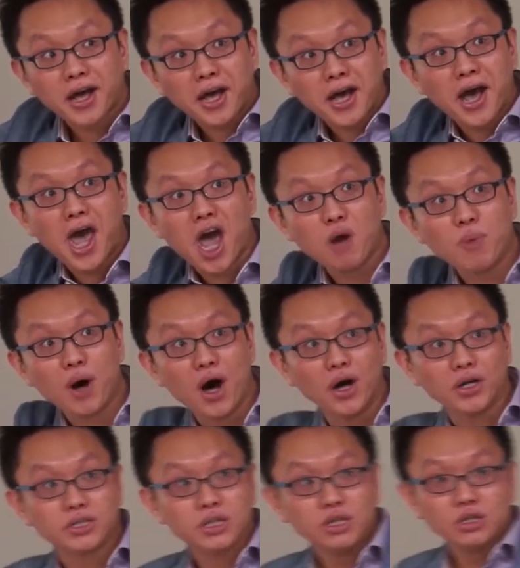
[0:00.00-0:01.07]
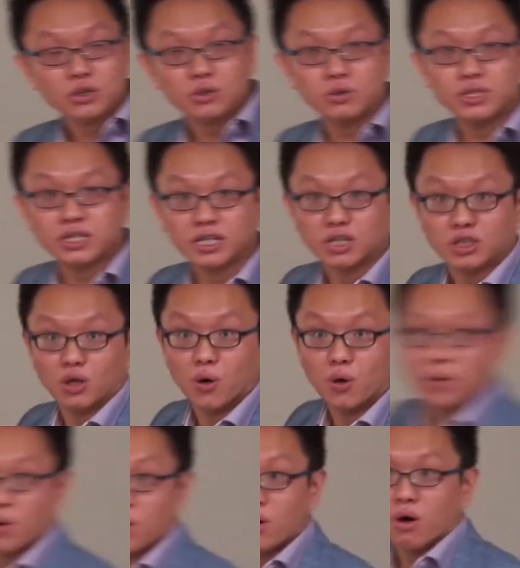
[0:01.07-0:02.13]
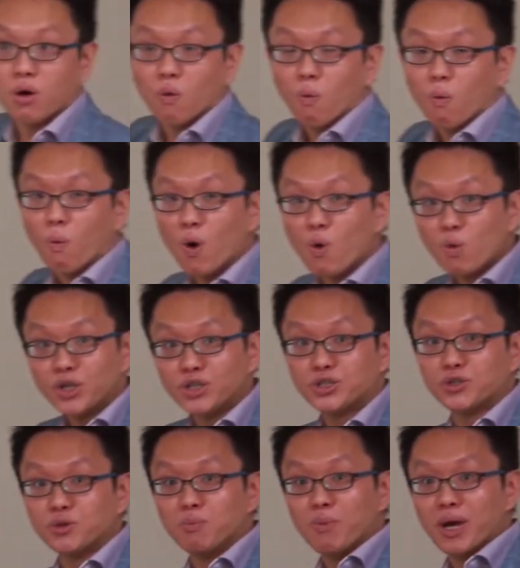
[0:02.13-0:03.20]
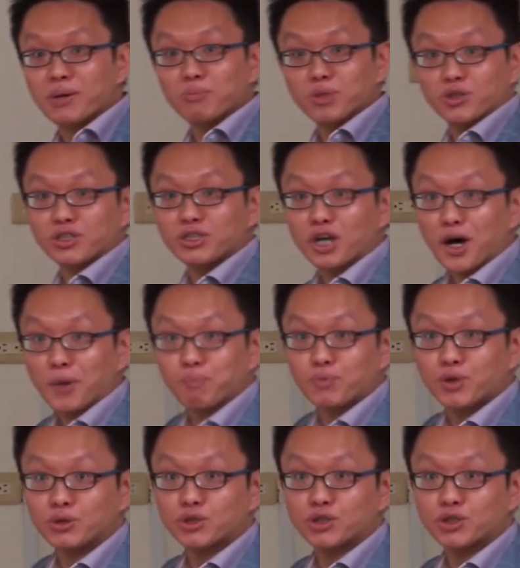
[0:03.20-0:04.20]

can help us to signal when we should make machine down to